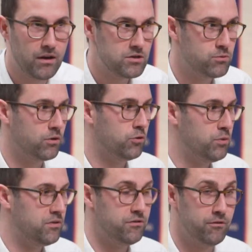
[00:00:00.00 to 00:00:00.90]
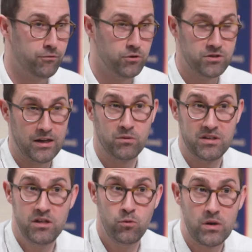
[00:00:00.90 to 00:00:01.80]
I struggled with the first
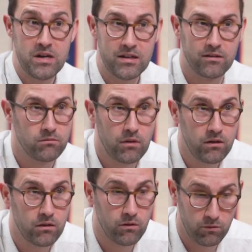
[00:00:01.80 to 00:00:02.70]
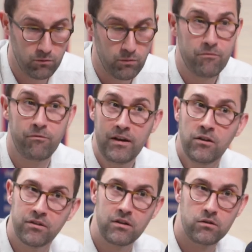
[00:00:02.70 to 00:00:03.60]
acquisition we did. We
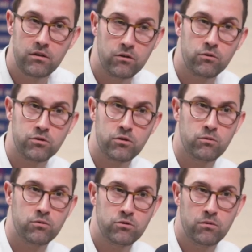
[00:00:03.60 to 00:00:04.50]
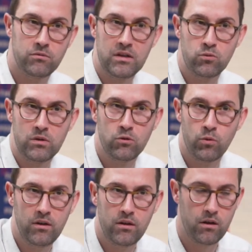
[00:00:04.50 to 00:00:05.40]
failed in also some things we do.